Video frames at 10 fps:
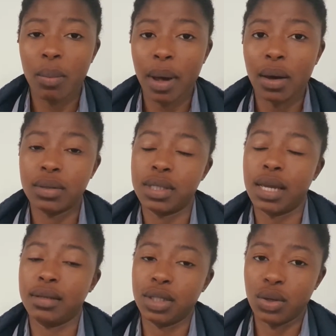out
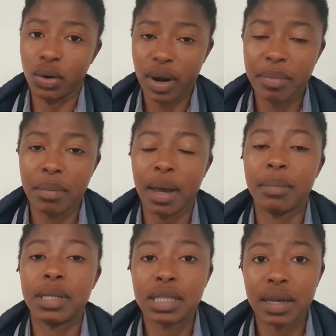and wrap him
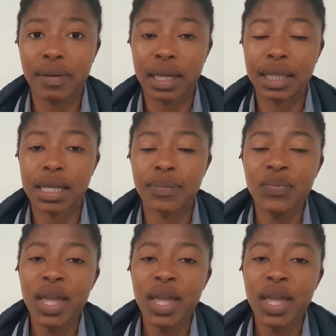up and stuff like that.